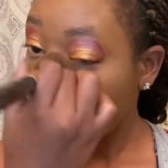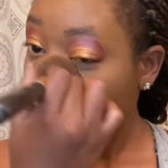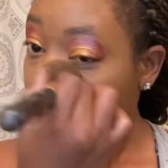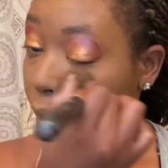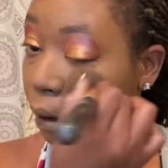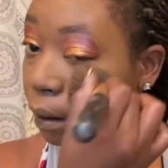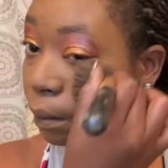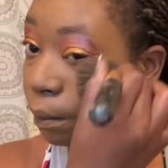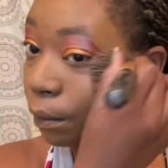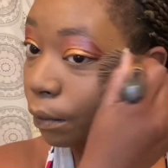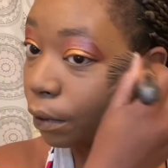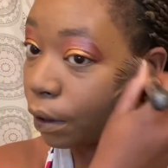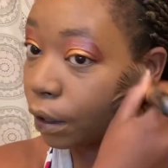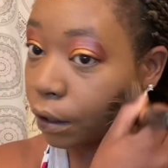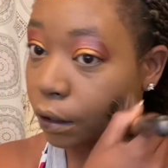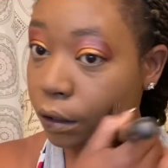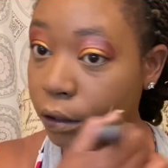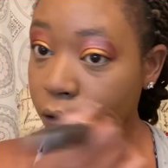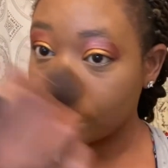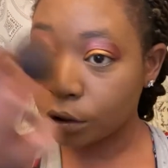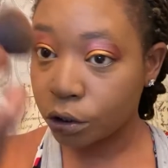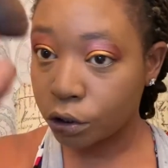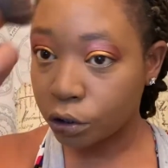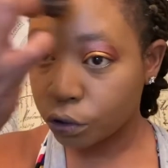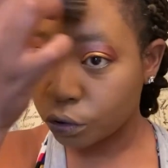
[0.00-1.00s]
more
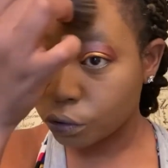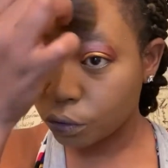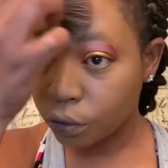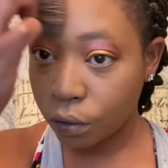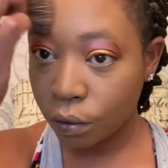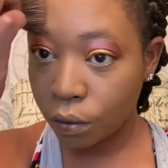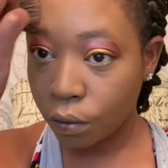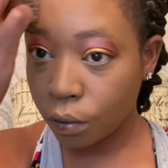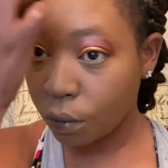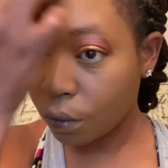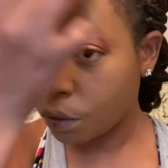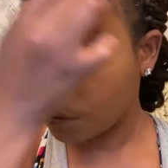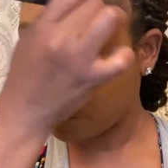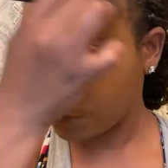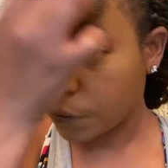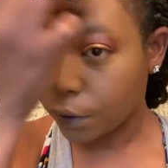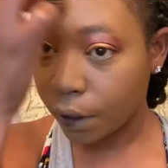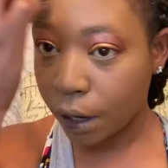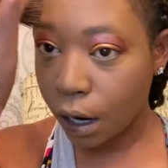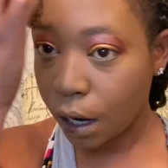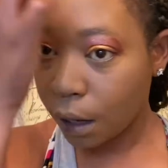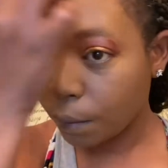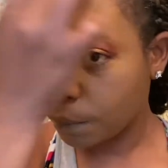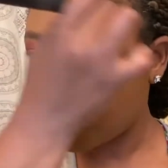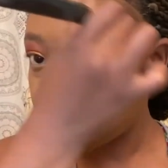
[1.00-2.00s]
control over
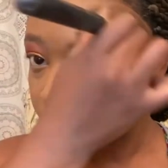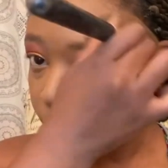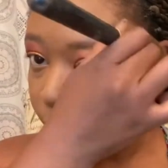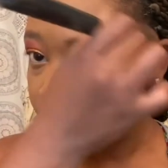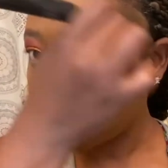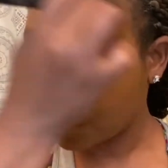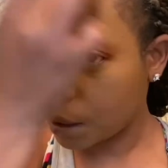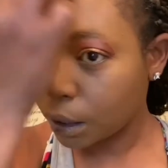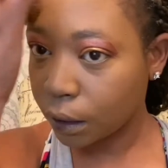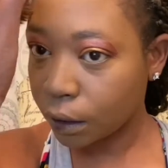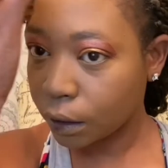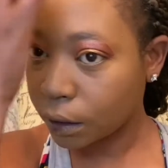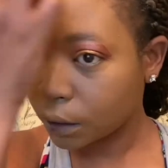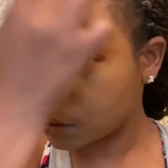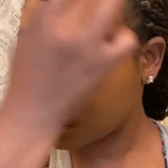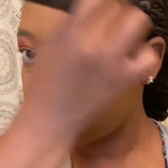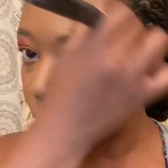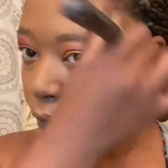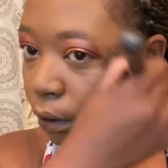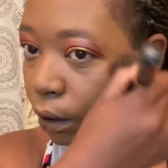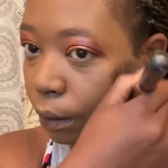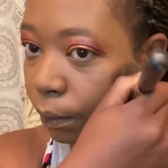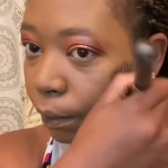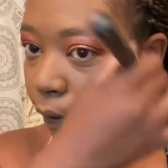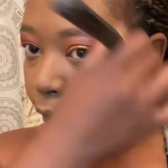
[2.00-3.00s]
how much product is
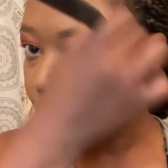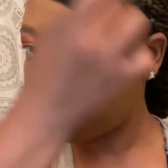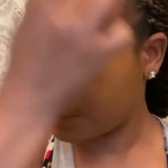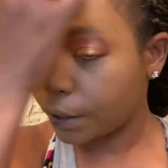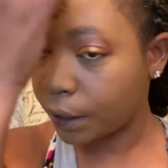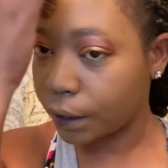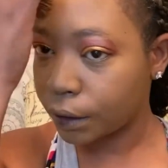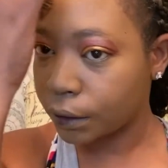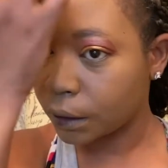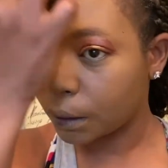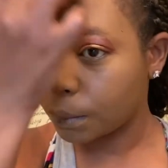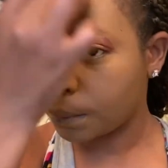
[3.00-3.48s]
going to my face.